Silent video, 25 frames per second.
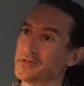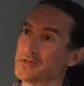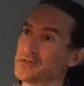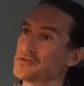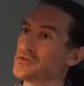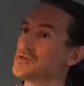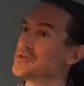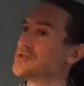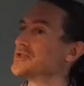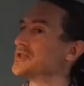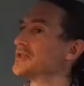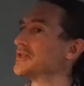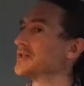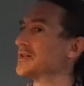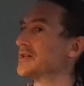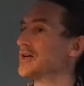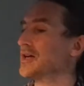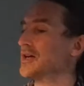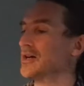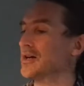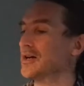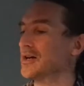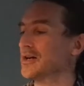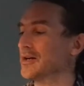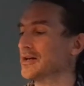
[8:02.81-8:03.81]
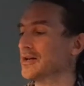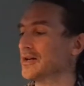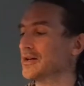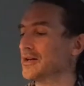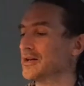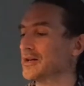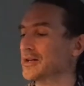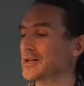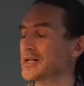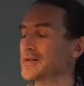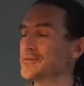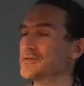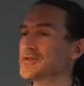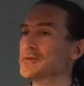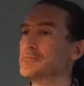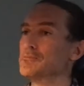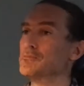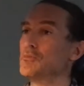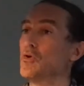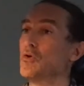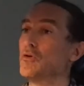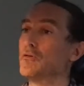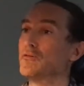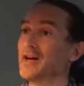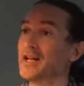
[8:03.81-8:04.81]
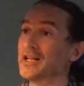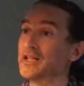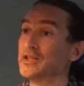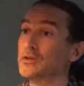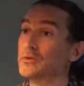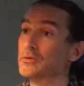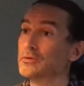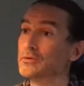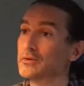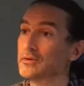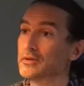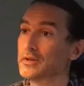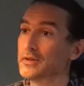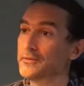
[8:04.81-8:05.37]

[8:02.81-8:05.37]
It's just it gives it more value